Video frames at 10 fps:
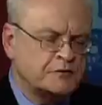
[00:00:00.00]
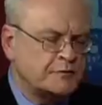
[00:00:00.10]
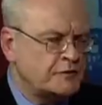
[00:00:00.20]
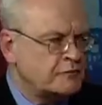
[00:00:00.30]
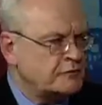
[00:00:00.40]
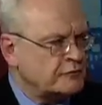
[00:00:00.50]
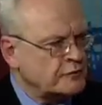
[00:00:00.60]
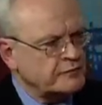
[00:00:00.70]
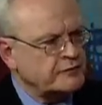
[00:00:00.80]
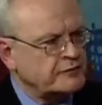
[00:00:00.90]
to be
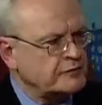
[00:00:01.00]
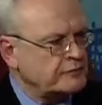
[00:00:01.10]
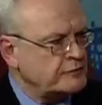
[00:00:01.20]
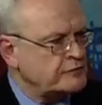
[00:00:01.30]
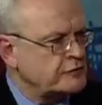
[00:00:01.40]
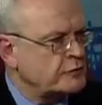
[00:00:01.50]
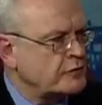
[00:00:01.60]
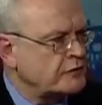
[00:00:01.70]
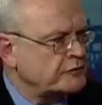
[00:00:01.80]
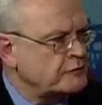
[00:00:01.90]
reservists in the future,
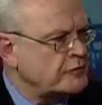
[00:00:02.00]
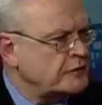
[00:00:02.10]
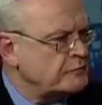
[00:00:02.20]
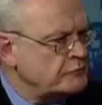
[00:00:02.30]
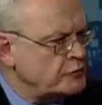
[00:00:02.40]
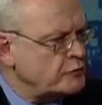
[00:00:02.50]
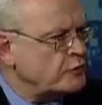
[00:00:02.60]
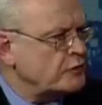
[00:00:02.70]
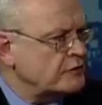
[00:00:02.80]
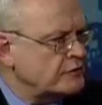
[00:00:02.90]
you also want new
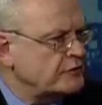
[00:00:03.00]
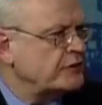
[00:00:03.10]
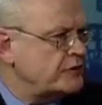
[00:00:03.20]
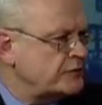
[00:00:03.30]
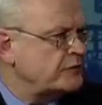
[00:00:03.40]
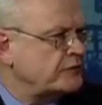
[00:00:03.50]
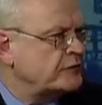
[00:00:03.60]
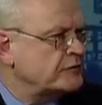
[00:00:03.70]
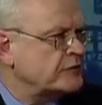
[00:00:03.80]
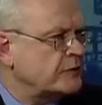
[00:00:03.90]
organizations
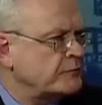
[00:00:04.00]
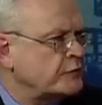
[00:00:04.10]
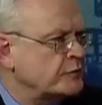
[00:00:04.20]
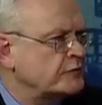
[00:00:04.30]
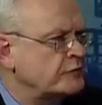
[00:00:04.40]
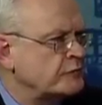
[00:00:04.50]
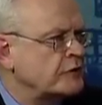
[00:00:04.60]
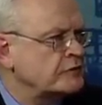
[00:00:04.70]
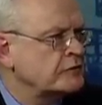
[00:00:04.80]
to, to come forward too, right?